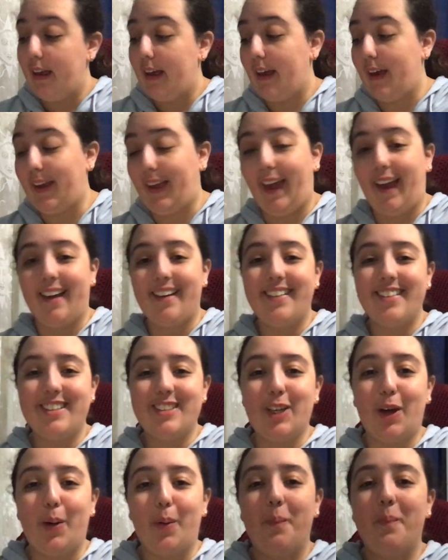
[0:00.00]
Okay,
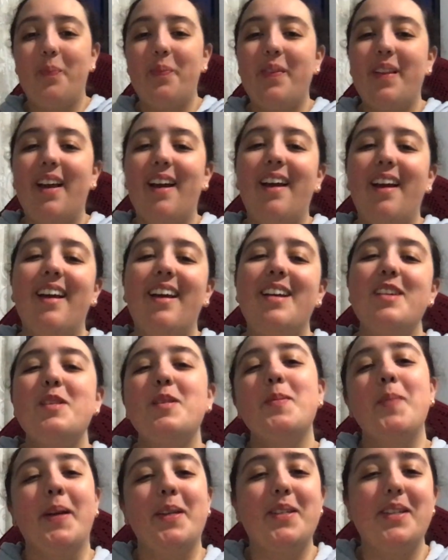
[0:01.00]
so
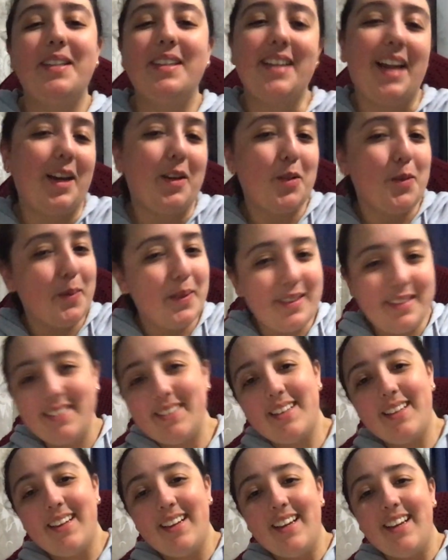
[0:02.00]
special announcement.
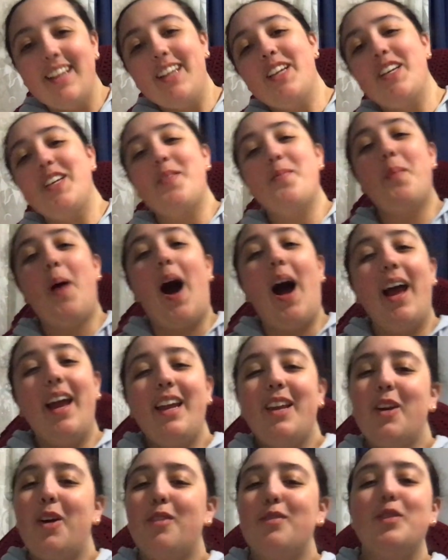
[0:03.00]
My
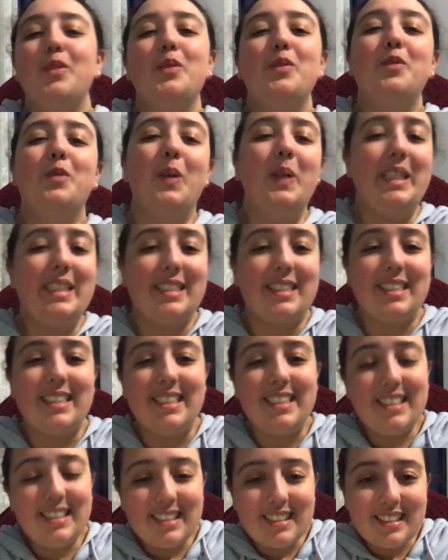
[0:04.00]
novel
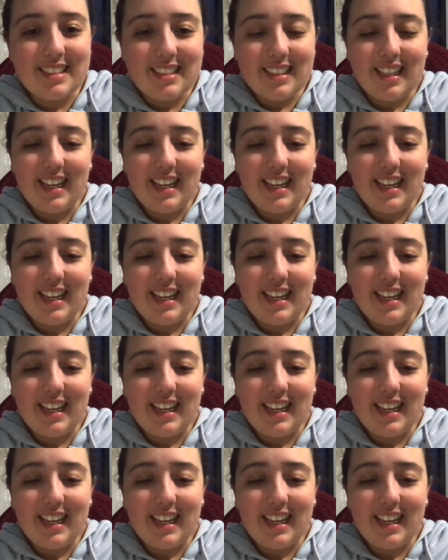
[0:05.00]
Voiceless